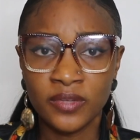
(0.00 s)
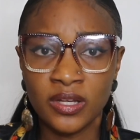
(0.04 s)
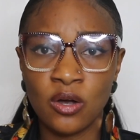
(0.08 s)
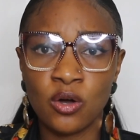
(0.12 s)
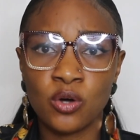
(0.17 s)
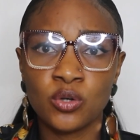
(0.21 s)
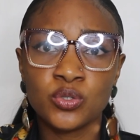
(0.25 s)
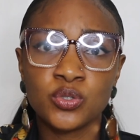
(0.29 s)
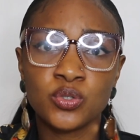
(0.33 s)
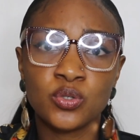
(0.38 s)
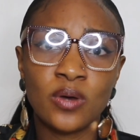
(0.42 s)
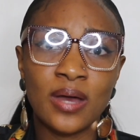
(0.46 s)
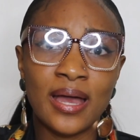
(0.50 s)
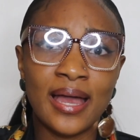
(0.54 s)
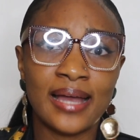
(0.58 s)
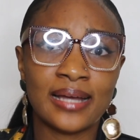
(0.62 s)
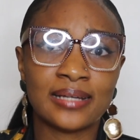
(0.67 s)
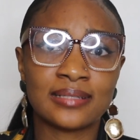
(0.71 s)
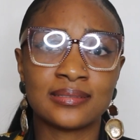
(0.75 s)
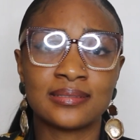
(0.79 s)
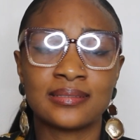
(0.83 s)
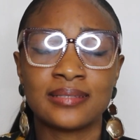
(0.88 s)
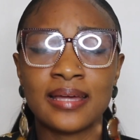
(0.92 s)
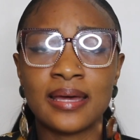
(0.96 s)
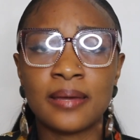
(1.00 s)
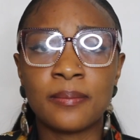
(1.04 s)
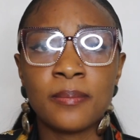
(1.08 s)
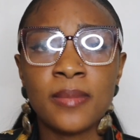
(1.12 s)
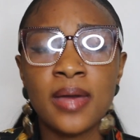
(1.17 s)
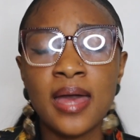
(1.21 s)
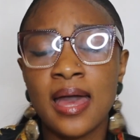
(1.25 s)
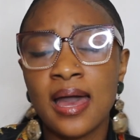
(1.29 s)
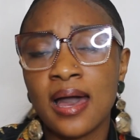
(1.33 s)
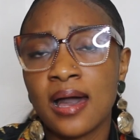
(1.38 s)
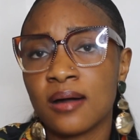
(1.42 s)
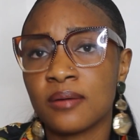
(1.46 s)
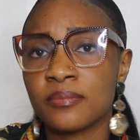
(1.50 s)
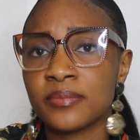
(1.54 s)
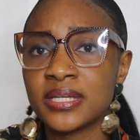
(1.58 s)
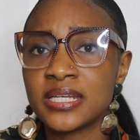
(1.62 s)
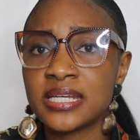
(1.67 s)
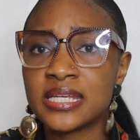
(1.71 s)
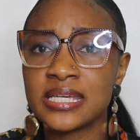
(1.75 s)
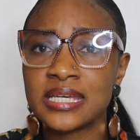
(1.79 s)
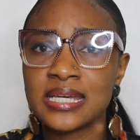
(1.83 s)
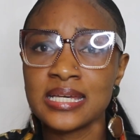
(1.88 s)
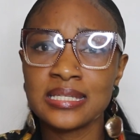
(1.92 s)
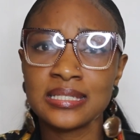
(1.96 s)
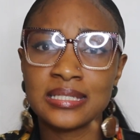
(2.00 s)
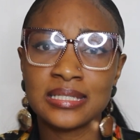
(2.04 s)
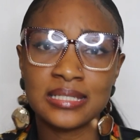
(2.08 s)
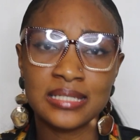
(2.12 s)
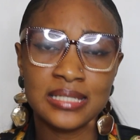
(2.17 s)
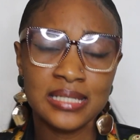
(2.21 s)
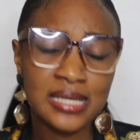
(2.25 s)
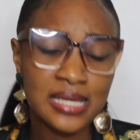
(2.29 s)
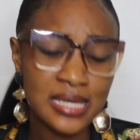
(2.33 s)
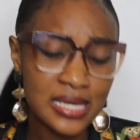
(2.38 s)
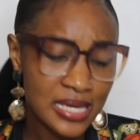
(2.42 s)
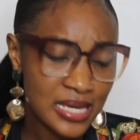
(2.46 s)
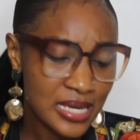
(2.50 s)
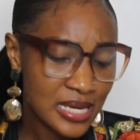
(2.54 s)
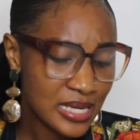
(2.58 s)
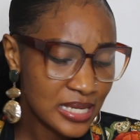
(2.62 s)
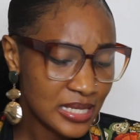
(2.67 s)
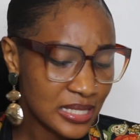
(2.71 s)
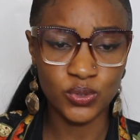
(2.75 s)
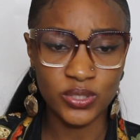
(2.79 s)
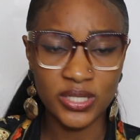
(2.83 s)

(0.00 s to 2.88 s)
also ask them how many years it is.